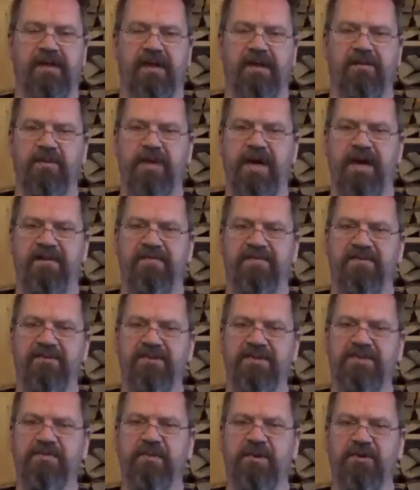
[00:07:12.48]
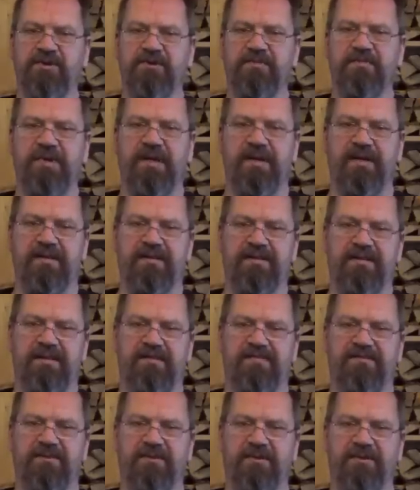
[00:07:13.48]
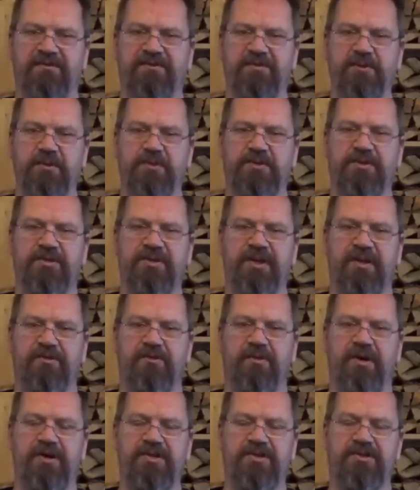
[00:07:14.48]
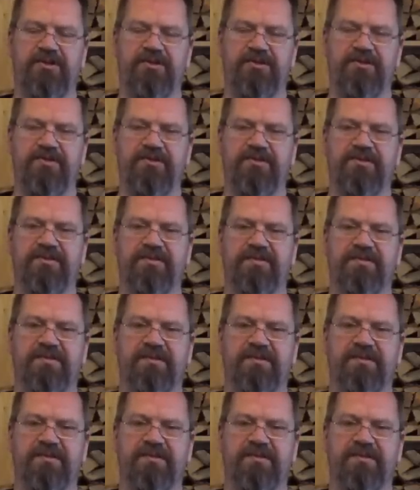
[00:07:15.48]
We have a responsibility for future generations.